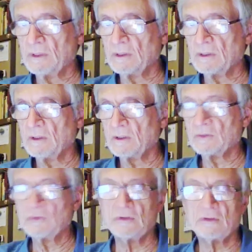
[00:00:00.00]
are
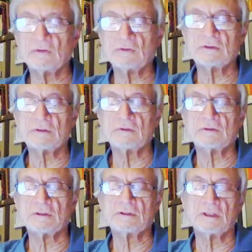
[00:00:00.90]
to those
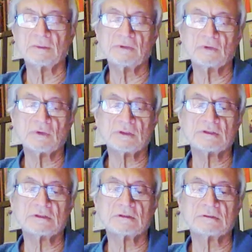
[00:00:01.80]
assignment
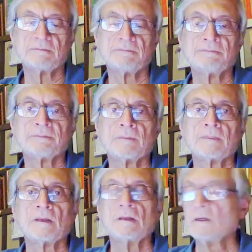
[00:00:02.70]
questions.
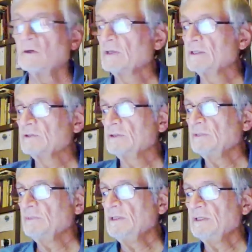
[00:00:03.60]
All right, so let
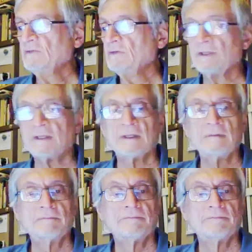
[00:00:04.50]
me leave it there.